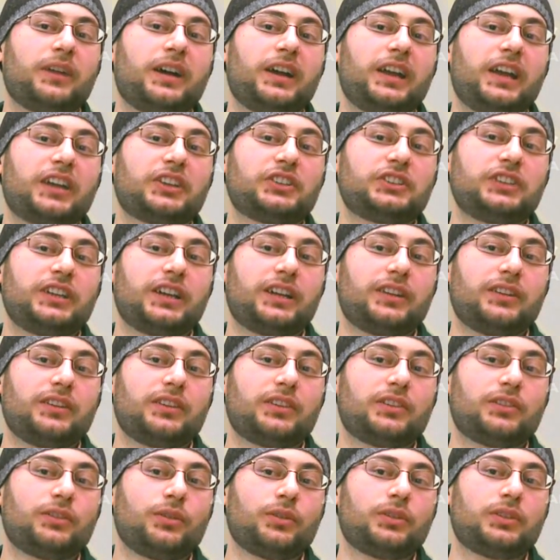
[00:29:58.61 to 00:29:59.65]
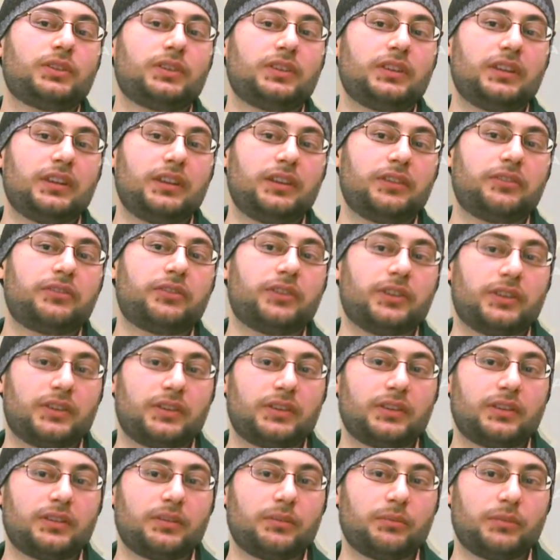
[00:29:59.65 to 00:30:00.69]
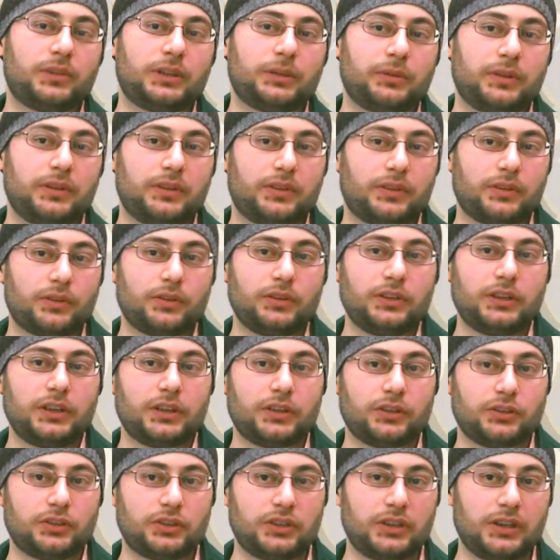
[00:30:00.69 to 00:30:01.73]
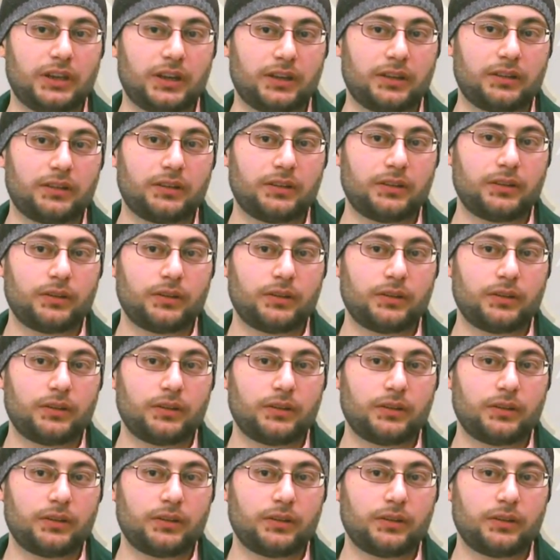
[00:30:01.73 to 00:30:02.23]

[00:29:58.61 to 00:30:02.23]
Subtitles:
I actually understood the difference between Sunni and Shia.